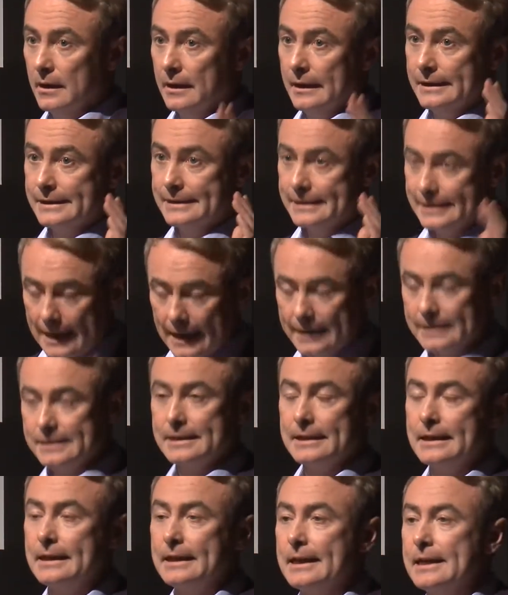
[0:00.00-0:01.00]
CIC
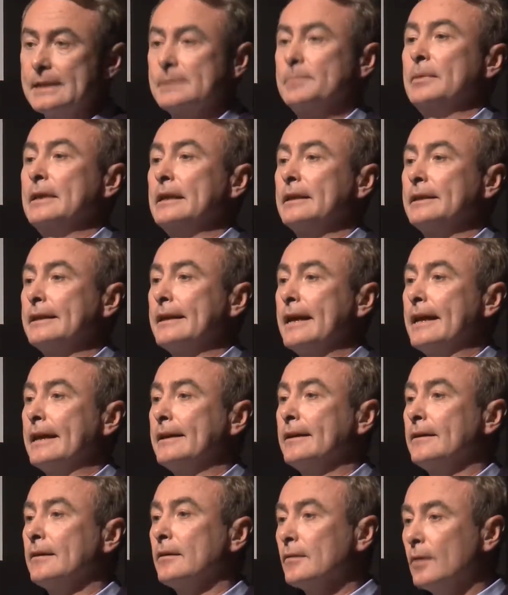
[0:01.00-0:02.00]
is building a
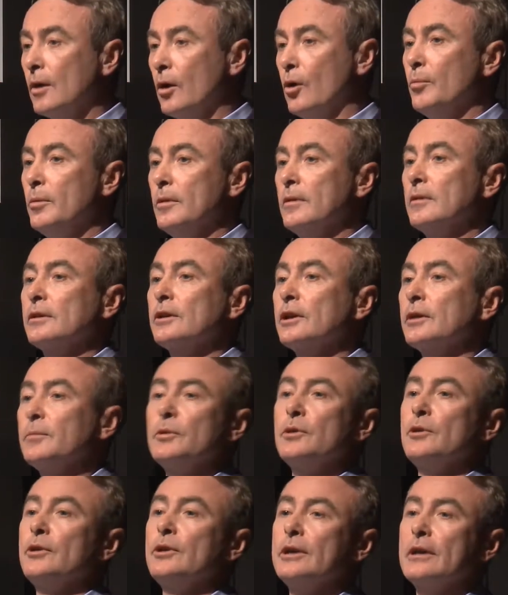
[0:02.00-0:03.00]
global
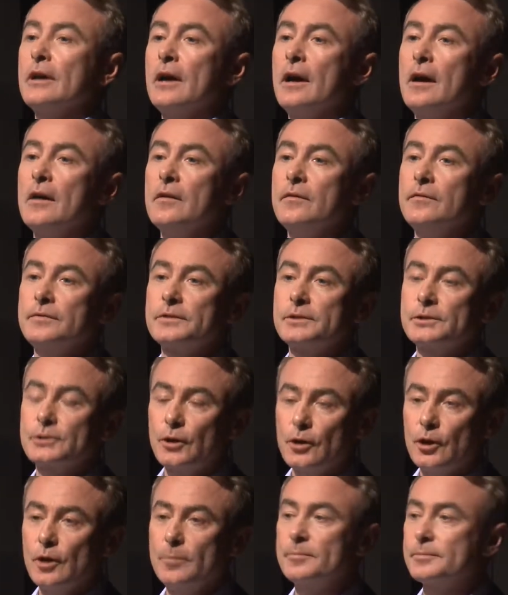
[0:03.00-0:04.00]
community of
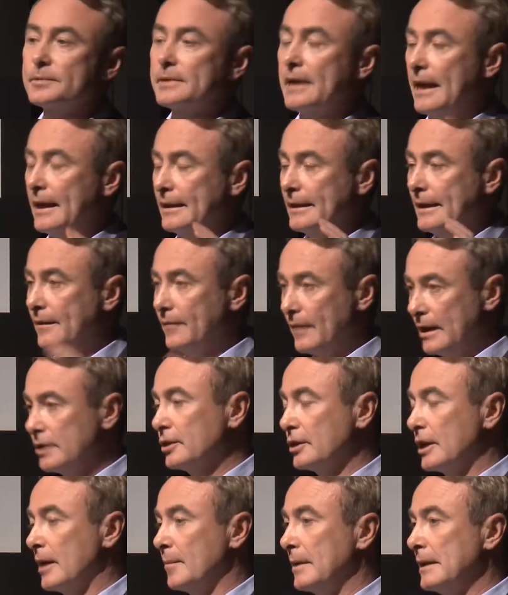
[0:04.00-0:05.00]
startups and innovation
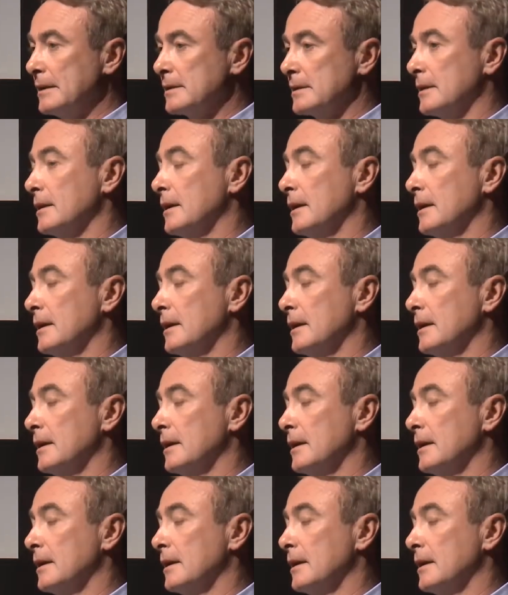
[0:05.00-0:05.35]
companies,